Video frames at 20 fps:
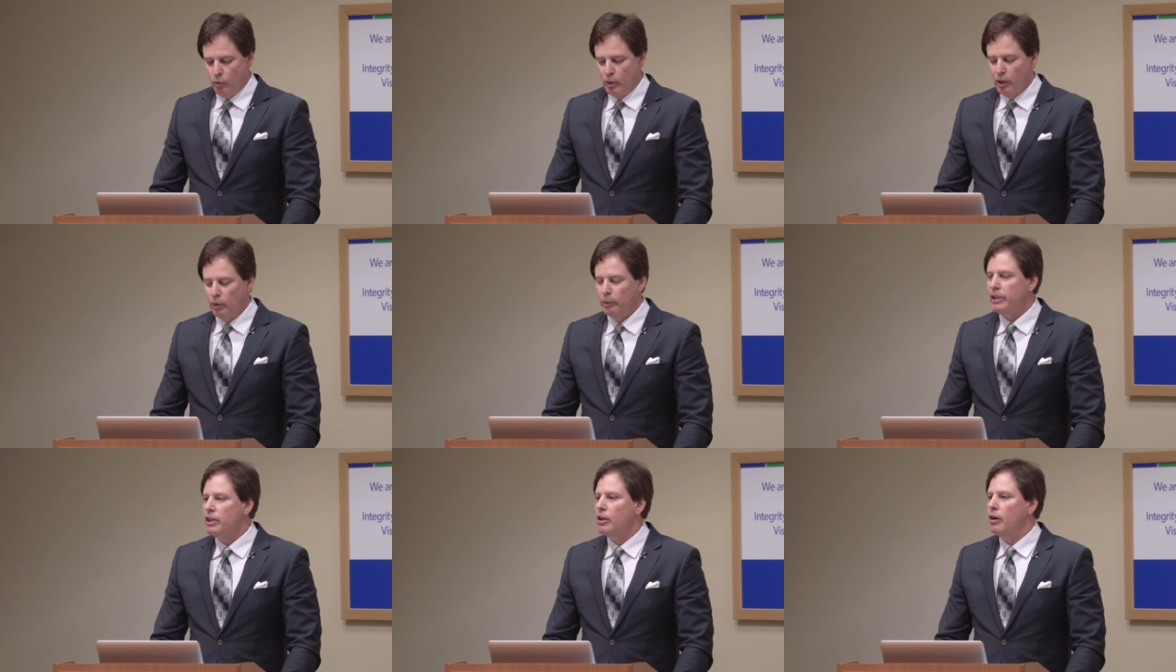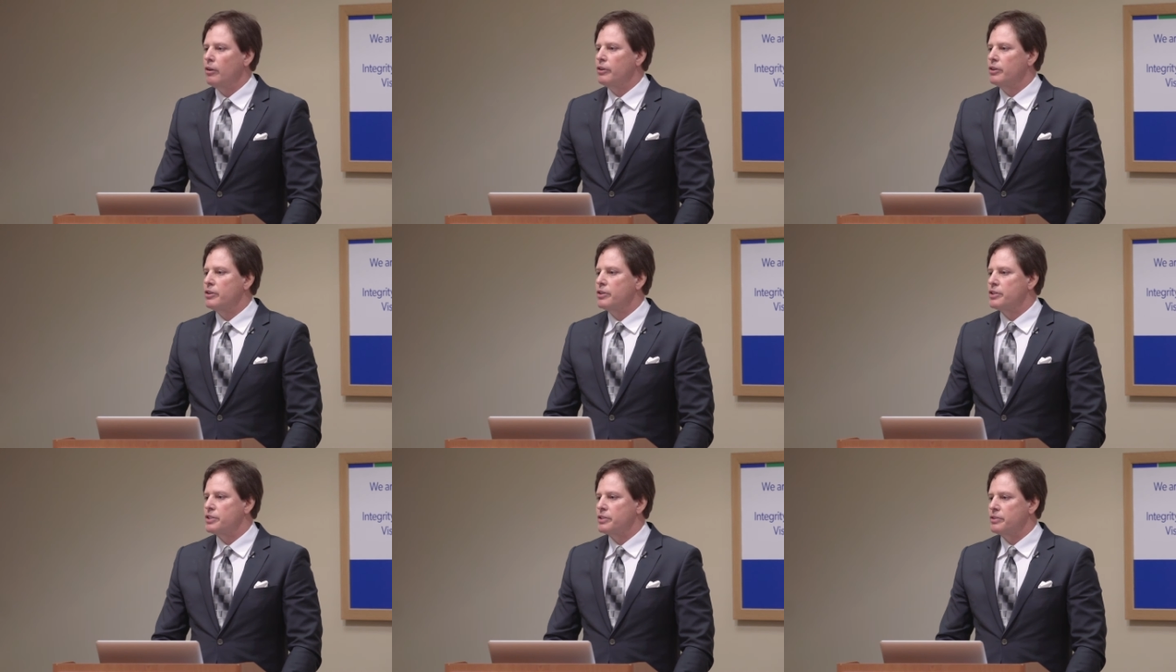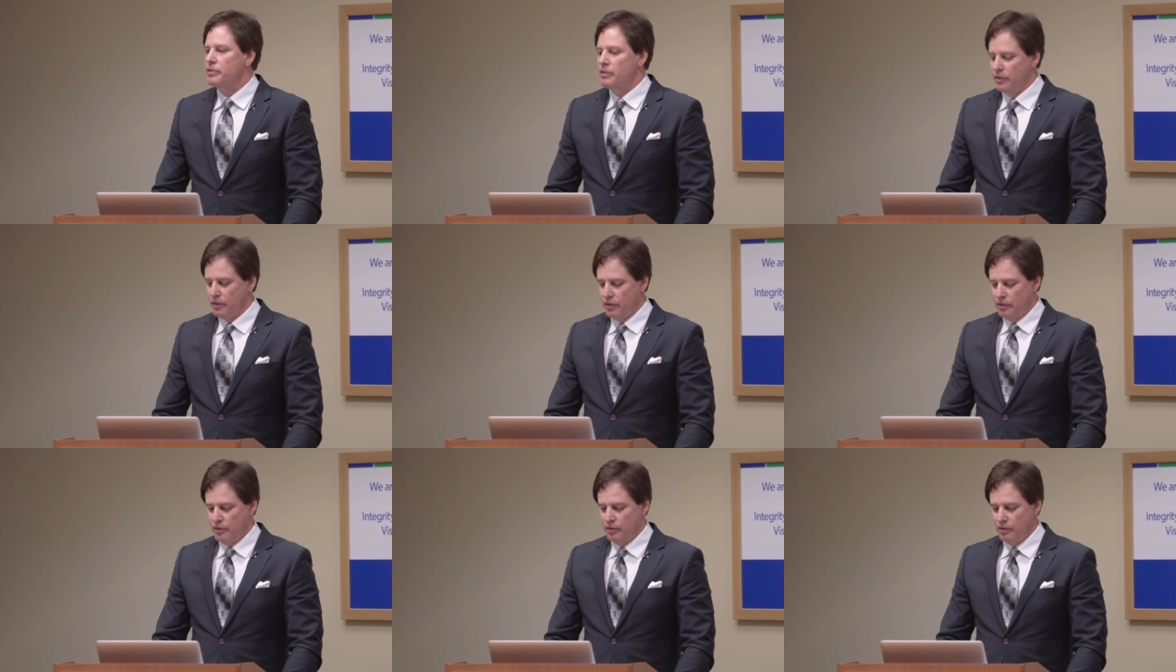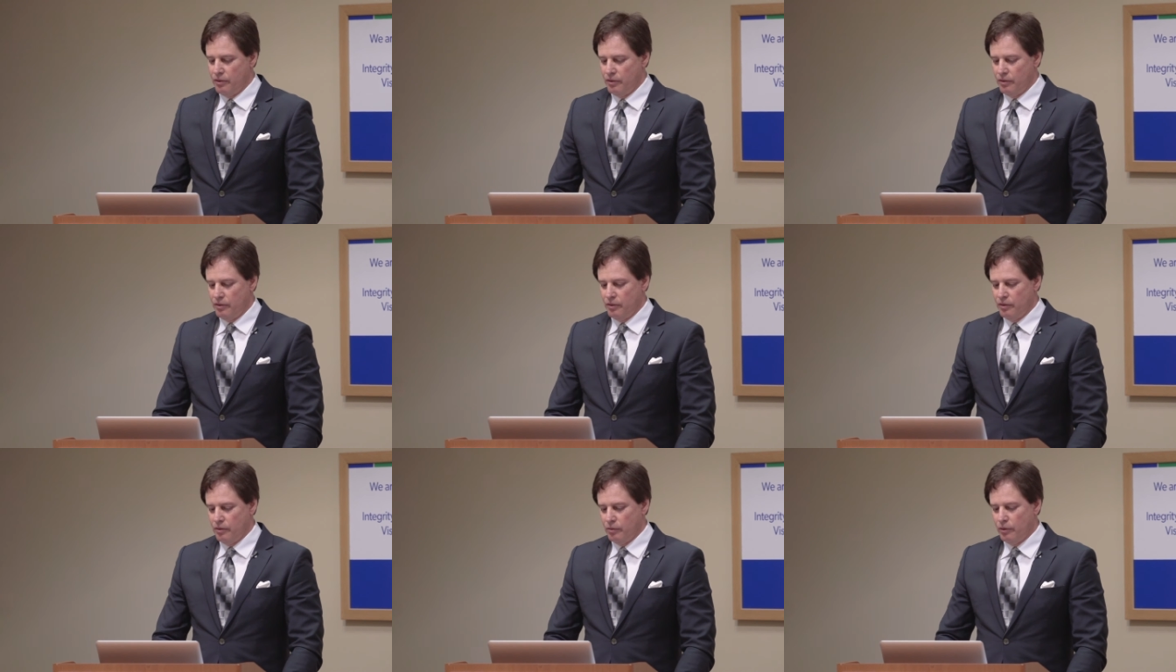Well, we know there's,
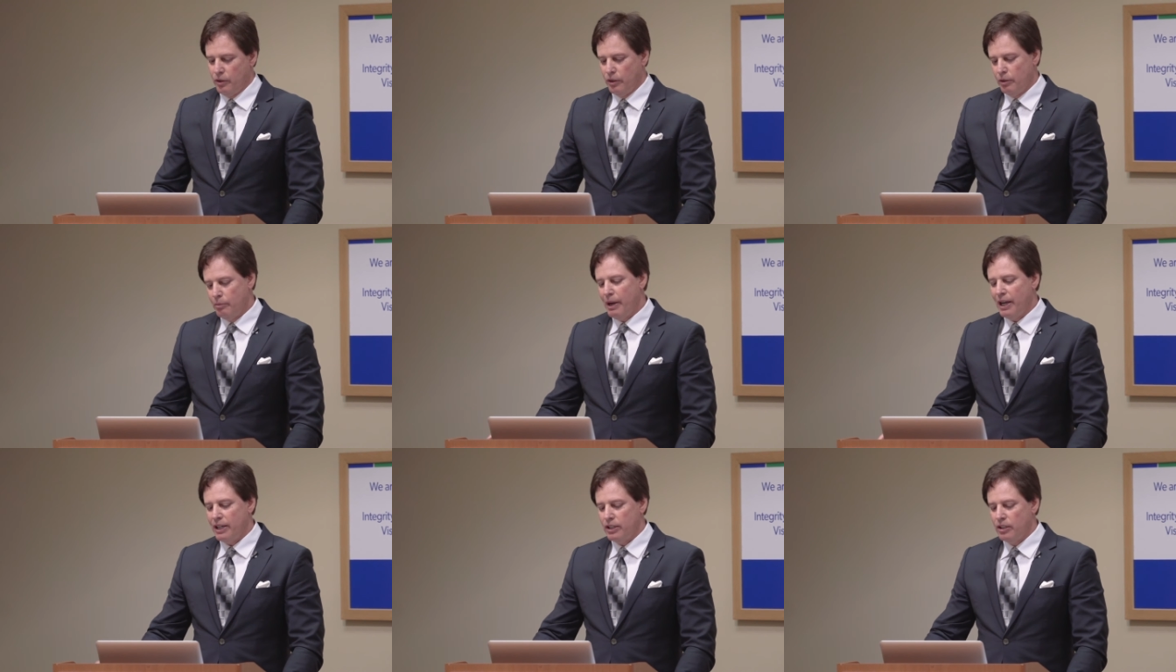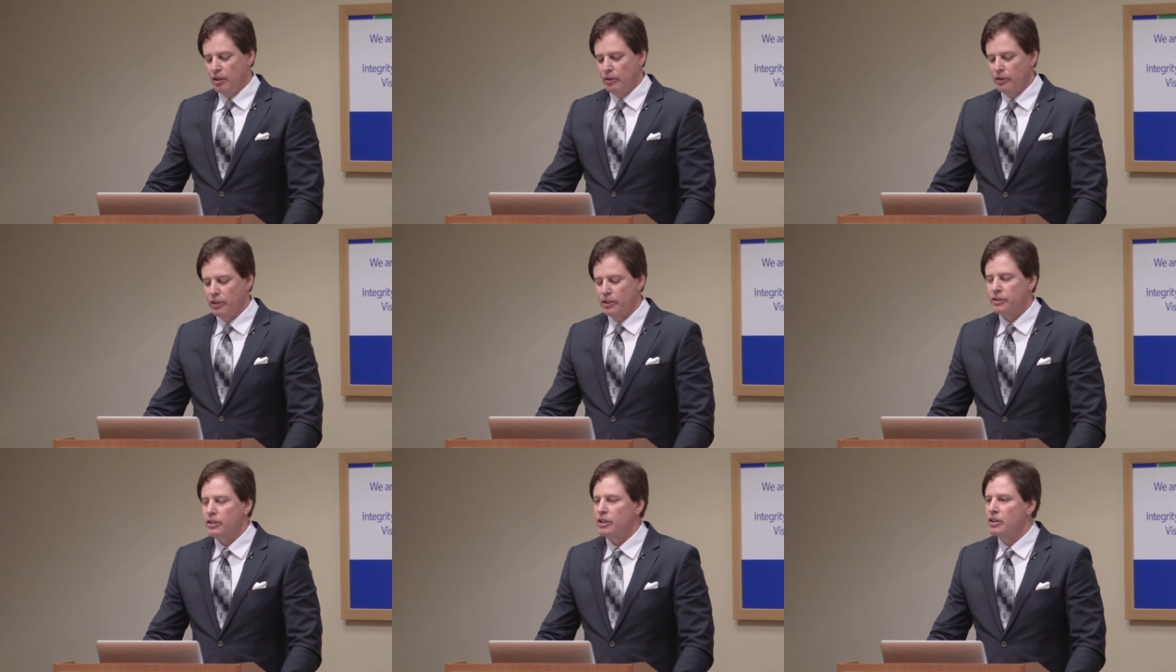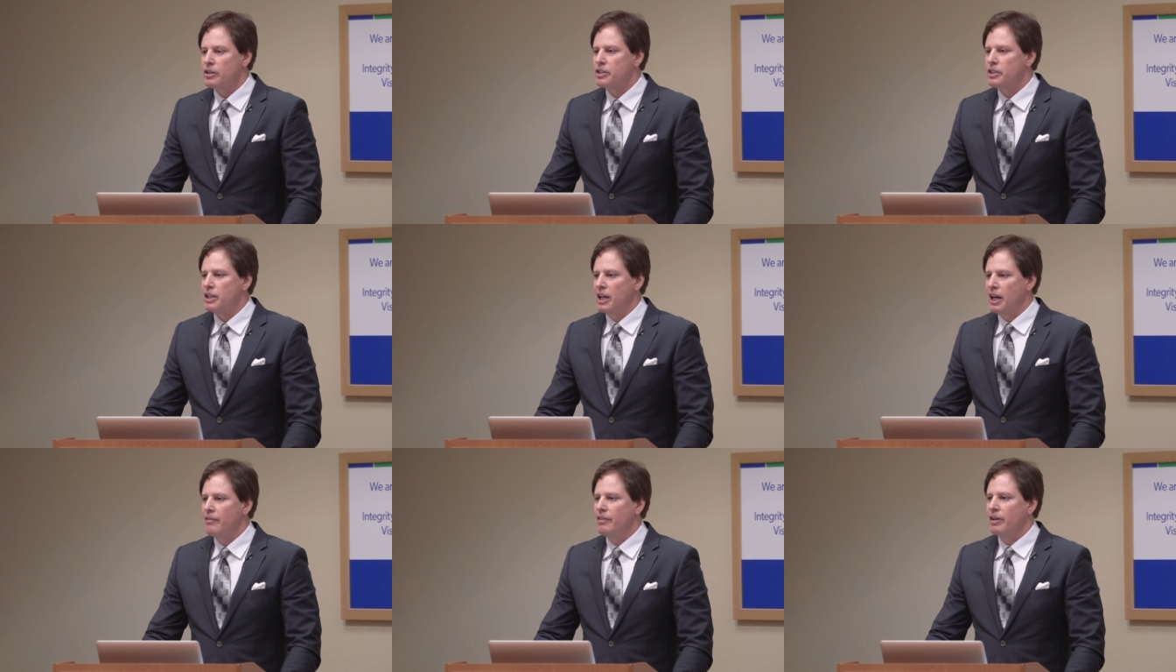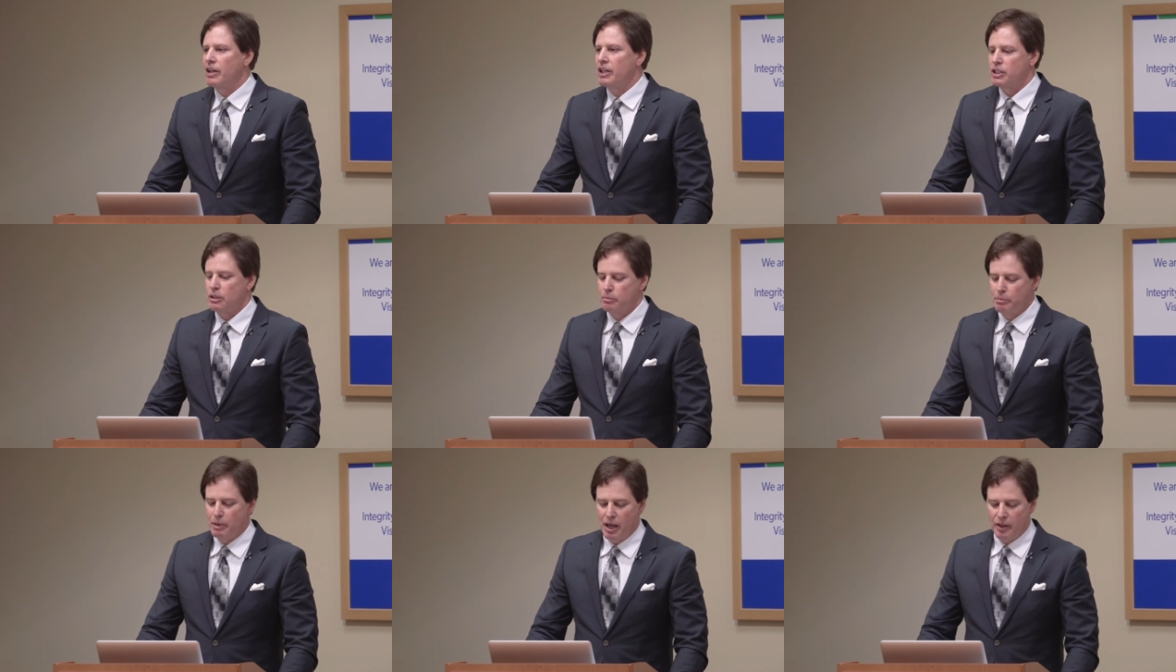or you might know that there's
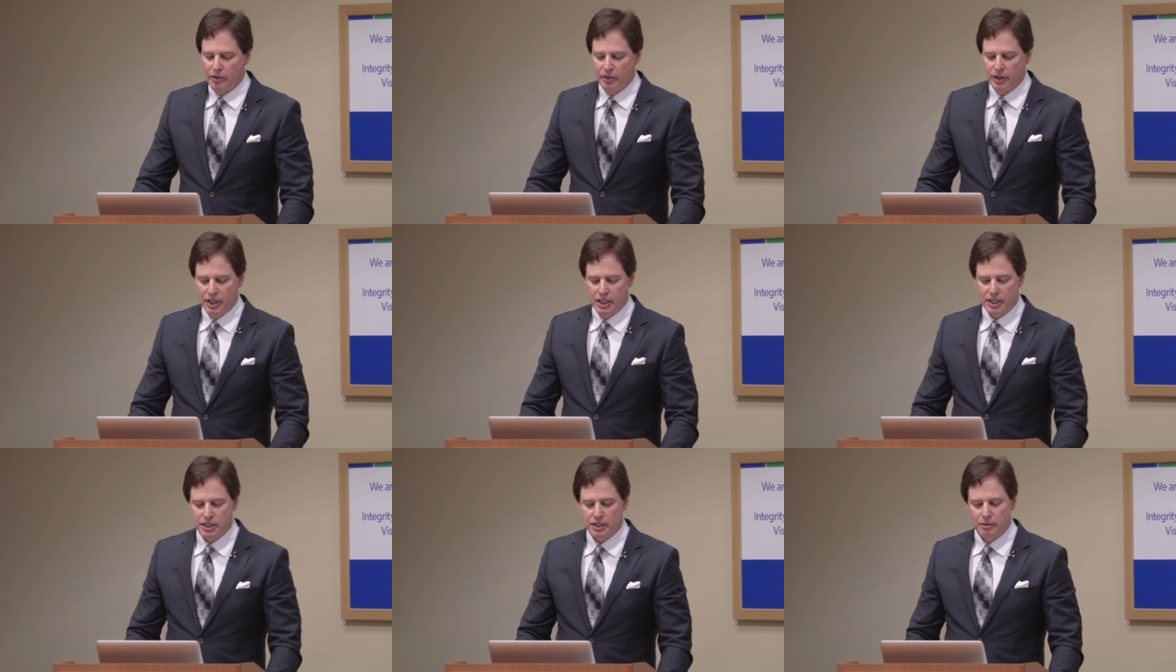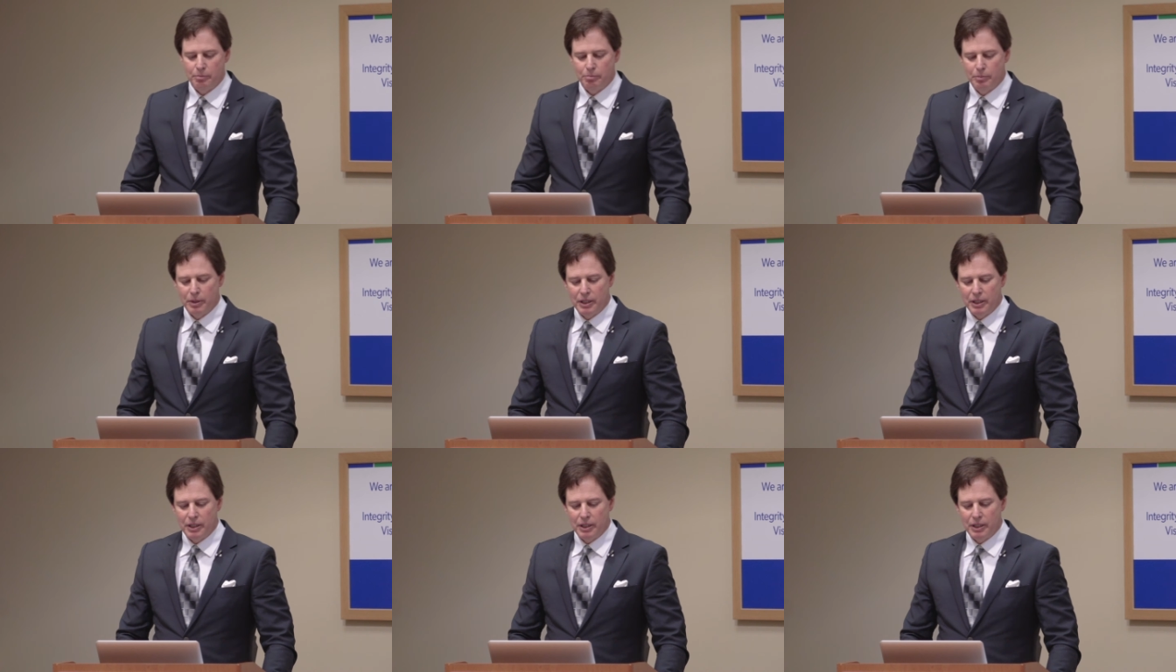evidence about this,